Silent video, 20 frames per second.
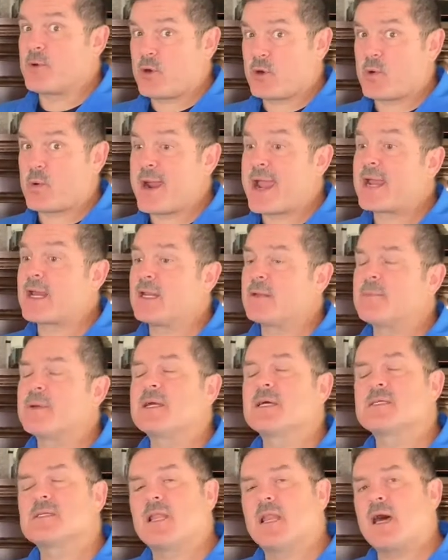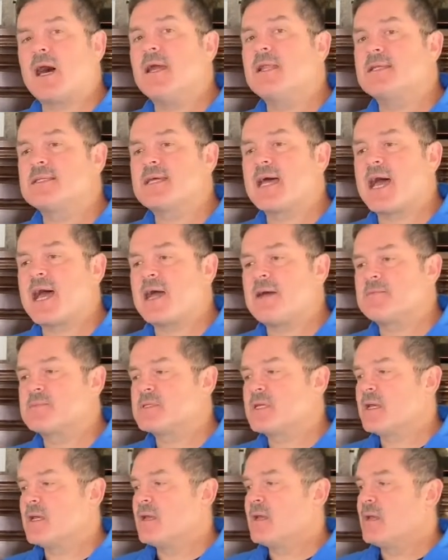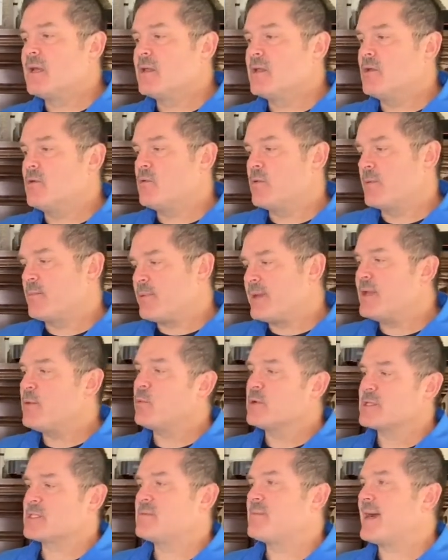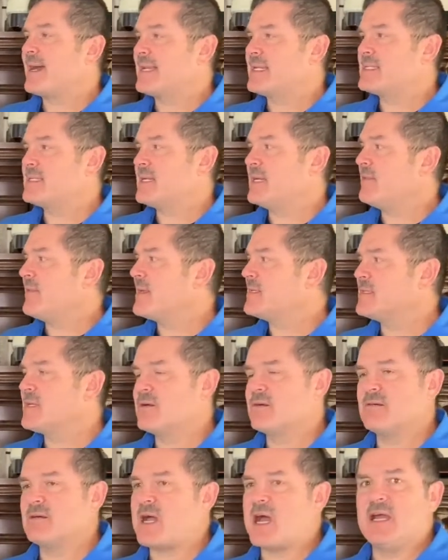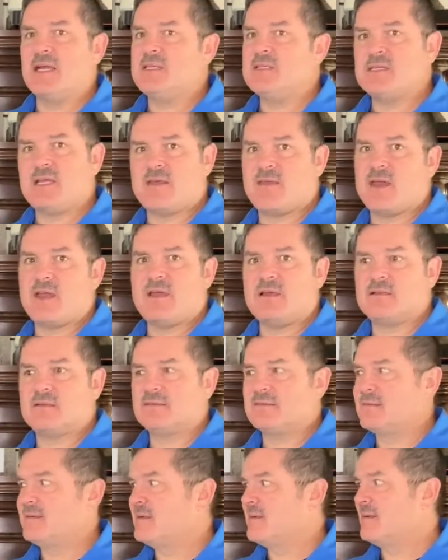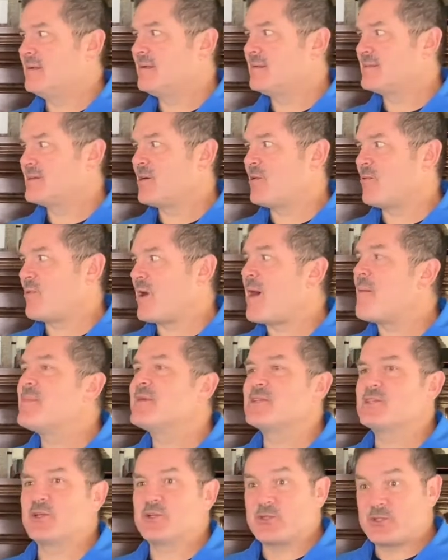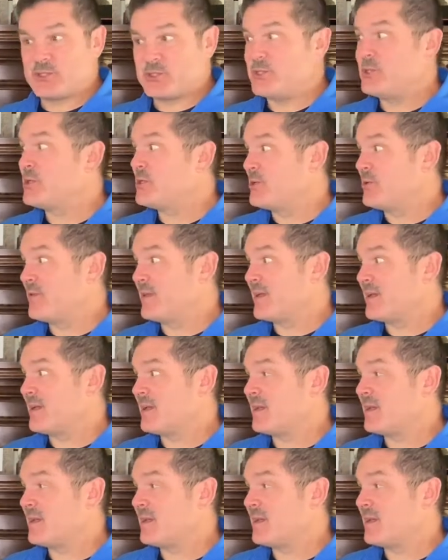correctly, because a lot of times you repeat what somebody said and they say, well, I didn't say that. So I misunderstood you then.